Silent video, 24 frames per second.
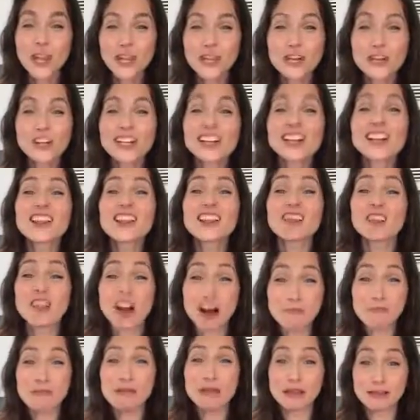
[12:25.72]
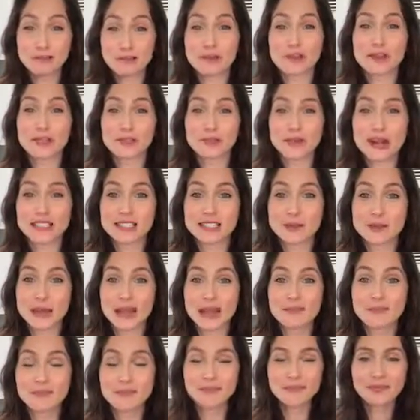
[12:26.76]
You're gonna love me for this
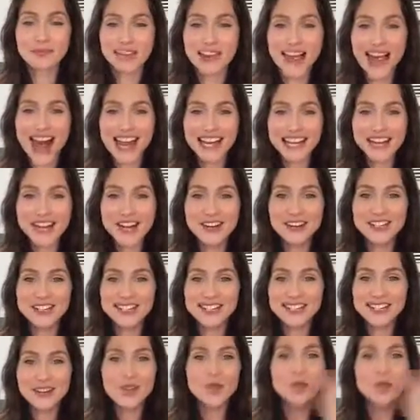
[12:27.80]
recipe. Adios.